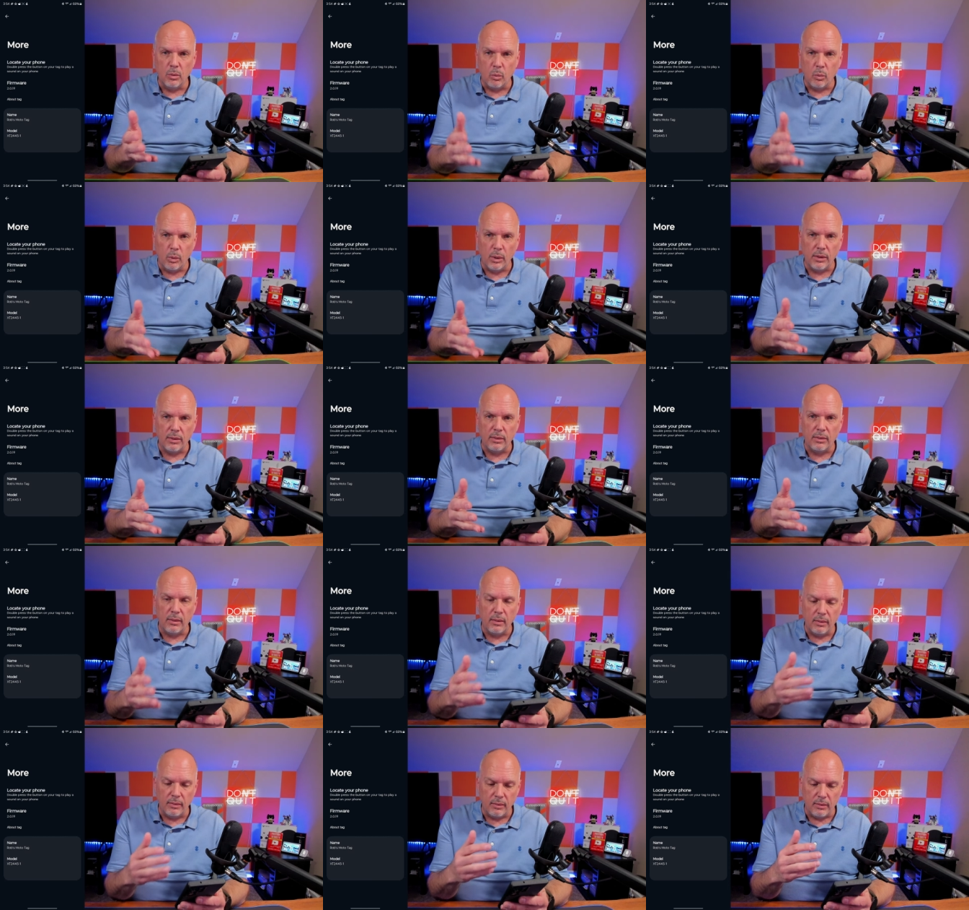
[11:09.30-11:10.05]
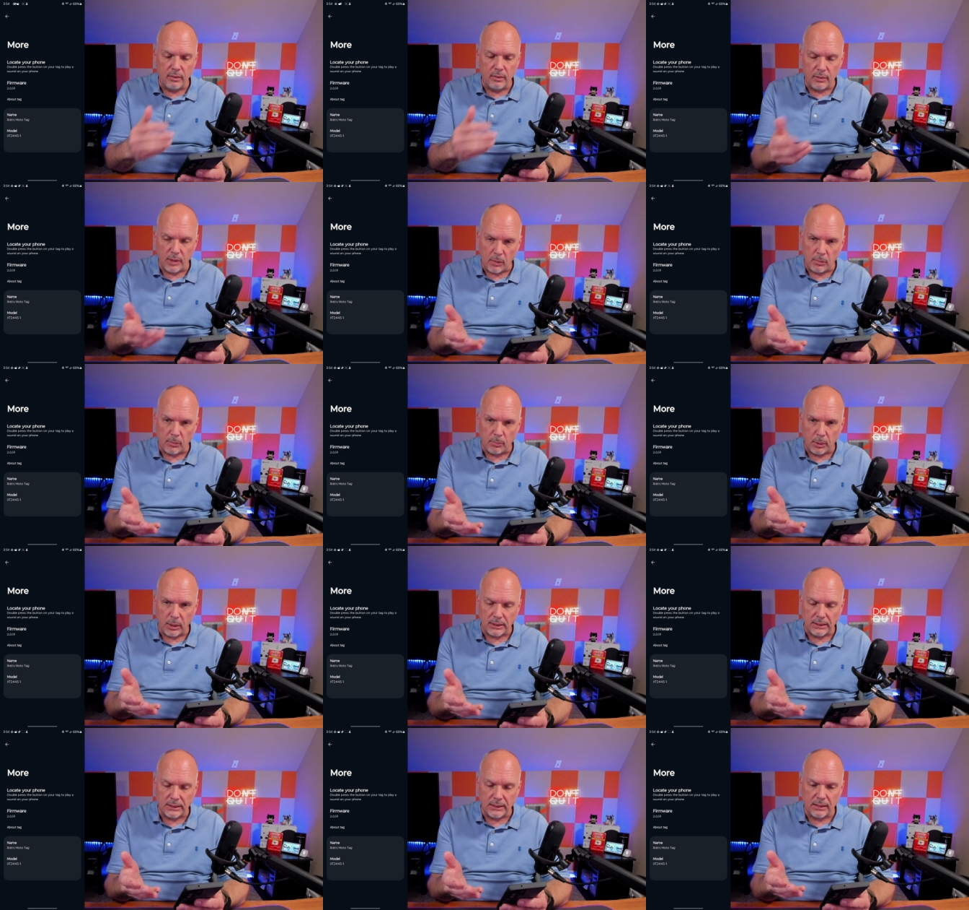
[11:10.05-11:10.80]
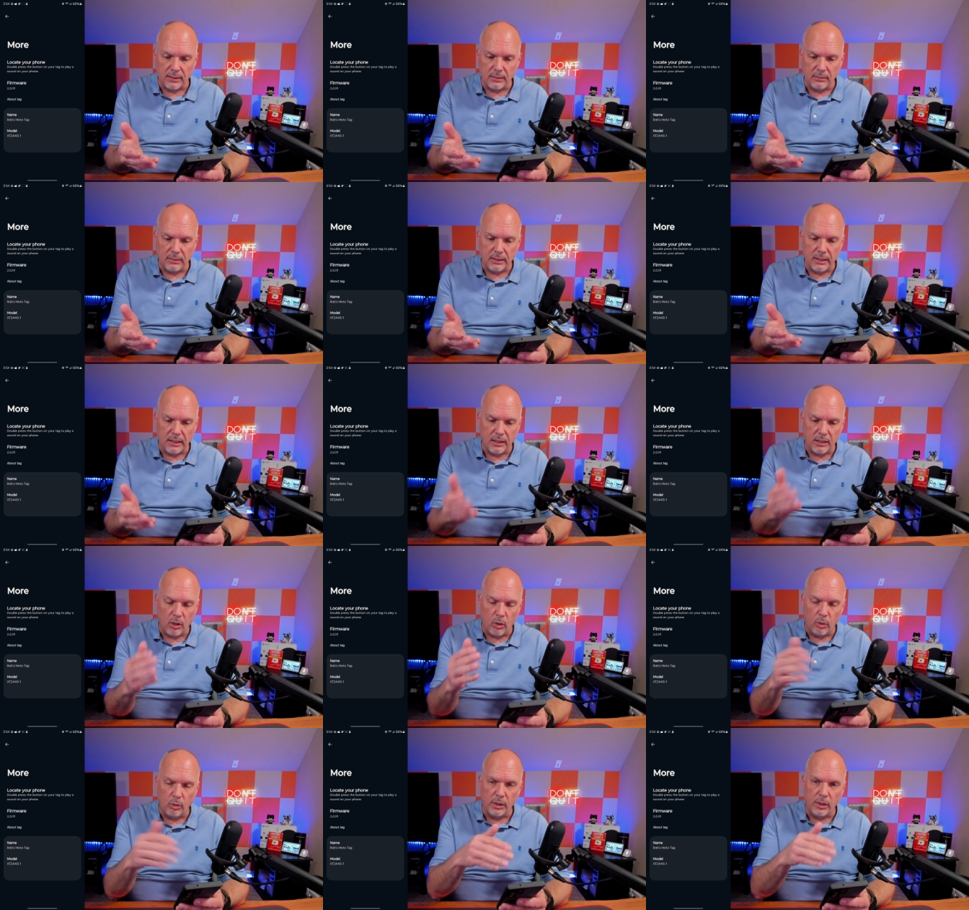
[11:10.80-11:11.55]
with double pressing it.
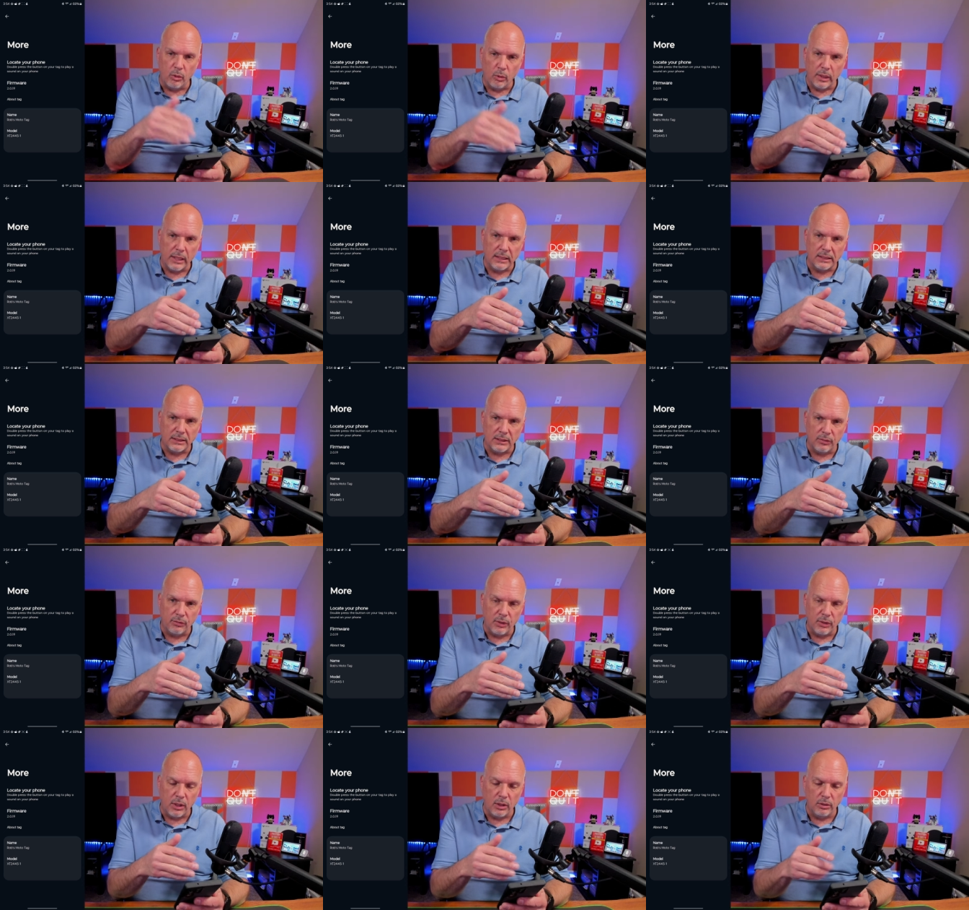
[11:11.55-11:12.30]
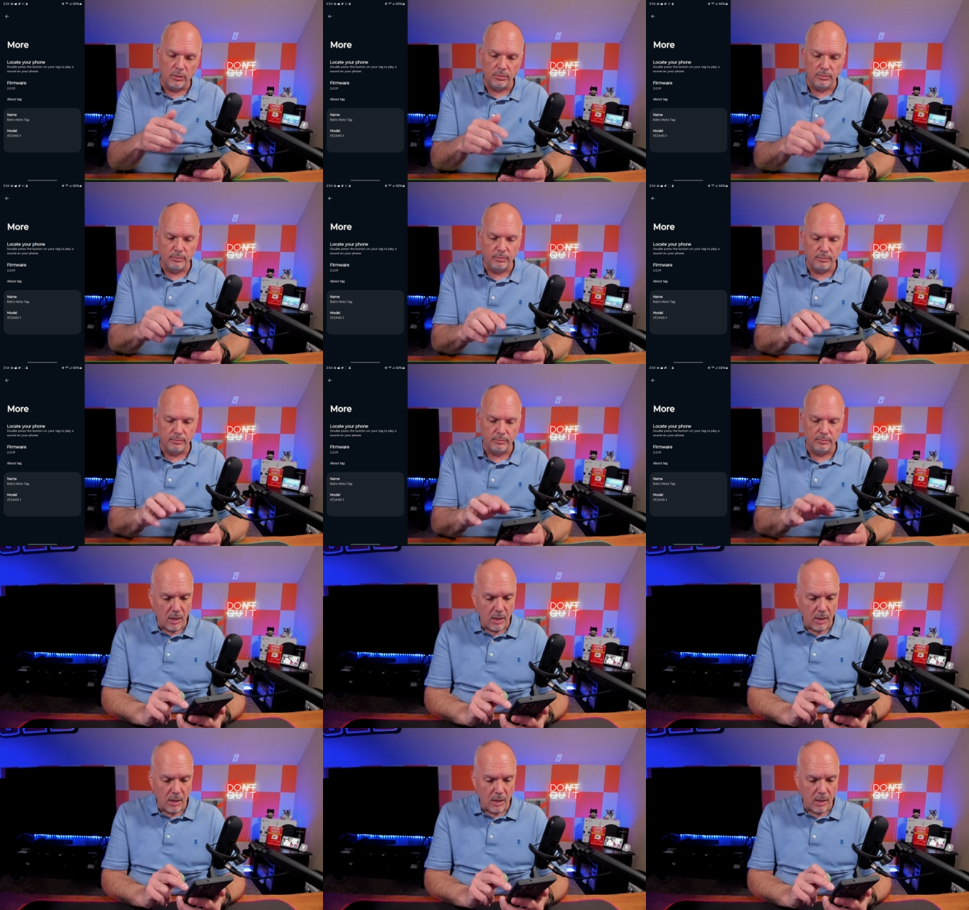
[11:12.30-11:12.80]
It only rings the phone.